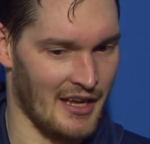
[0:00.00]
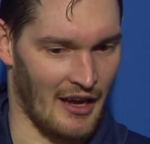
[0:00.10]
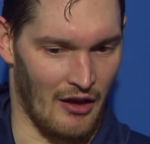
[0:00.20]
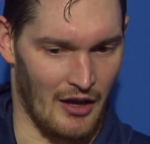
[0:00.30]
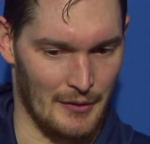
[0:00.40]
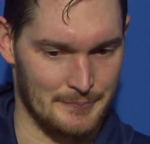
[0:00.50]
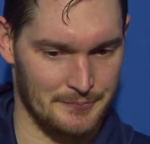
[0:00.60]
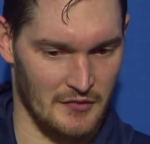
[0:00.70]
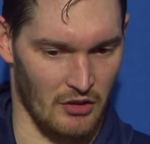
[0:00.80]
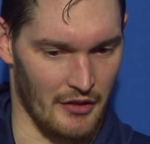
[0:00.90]
And
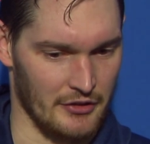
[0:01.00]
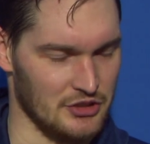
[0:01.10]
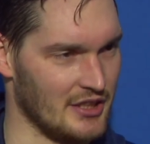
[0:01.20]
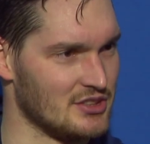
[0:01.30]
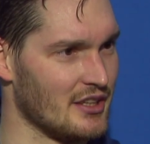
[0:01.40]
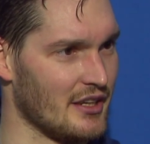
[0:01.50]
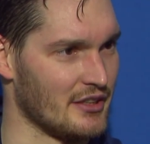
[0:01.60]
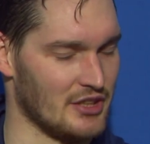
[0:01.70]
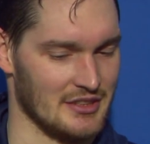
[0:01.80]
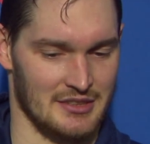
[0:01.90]
a lot of their
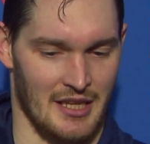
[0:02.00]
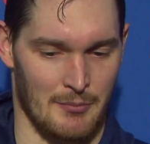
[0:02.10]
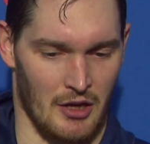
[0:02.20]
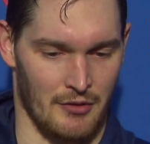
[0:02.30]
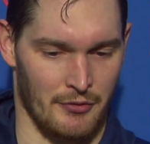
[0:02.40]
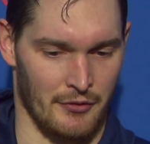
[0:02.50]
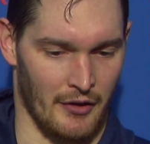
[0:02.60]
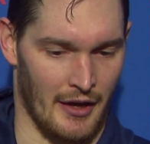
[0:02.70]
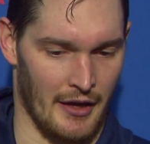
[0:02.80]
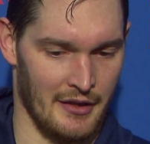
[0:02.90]
chances came off
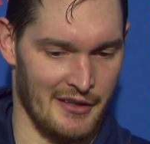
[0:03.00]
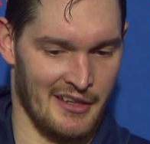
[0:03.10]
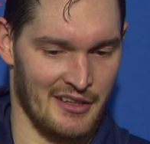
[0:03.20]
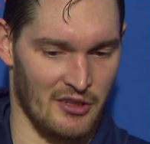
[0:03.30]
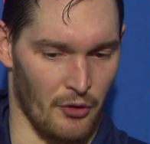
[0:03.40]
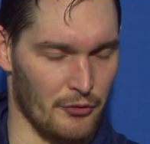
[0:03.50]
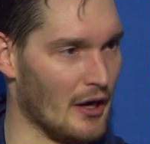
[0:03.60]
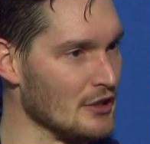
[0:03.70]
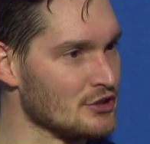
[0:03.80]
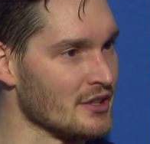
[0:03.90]
of, you know, the
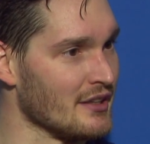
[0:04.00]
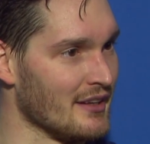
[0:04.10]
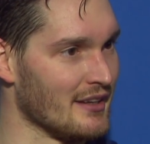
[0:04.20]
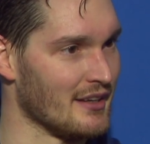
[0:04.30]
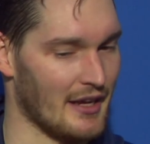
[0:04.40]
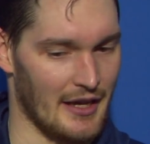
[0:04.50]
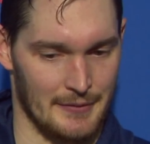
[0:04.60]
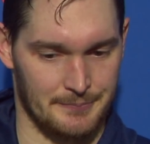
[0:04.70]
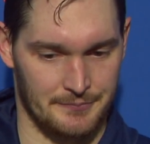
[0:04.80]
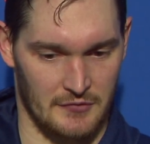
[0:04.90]
rush and,
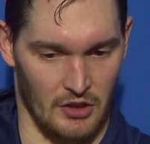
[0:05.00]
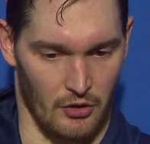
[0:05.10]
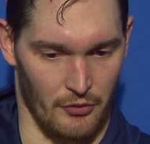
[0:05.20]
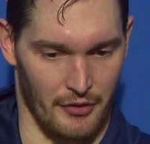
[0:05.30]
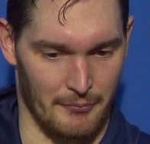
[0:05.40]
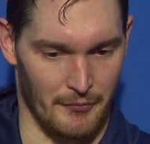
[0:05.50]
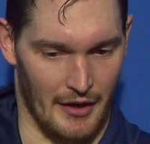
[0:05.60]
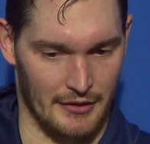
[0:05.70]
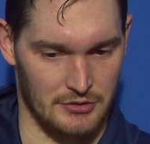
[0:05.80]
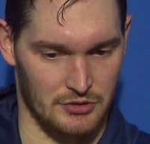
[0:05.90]
you know, them
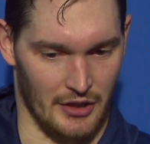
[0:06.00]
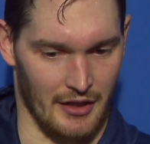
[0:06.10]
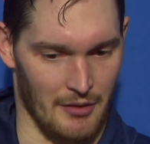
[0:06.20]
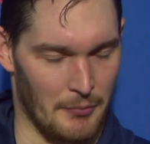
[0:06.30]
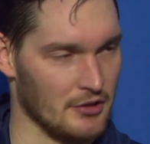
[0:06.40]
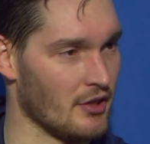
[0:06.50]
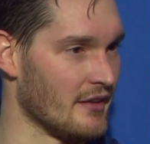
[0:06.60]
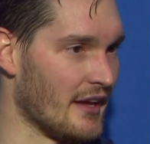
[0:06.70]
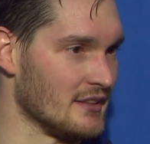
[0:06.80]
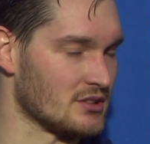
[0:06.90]
trying to take the puck to the net.